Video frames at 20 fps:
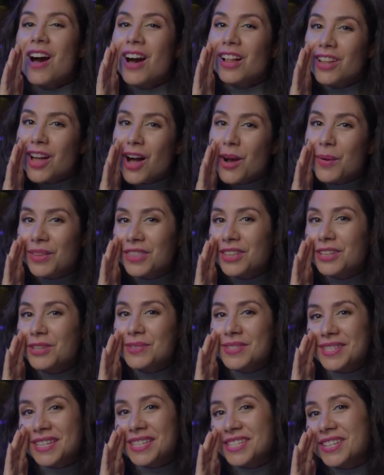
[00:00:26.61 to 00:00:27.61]
along with
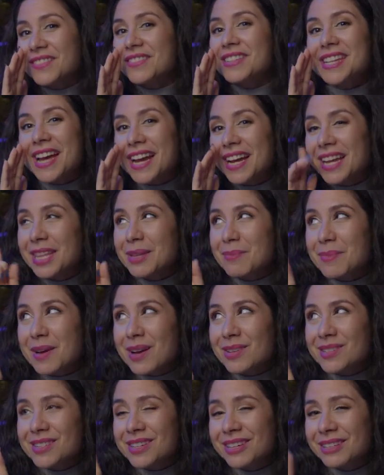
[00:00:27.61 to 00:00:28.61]
the new season of Designing in
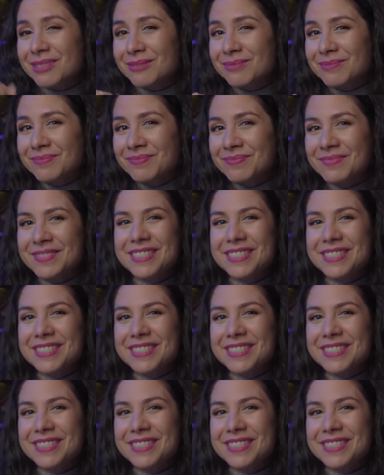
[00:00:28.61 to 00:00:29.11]
the Browser.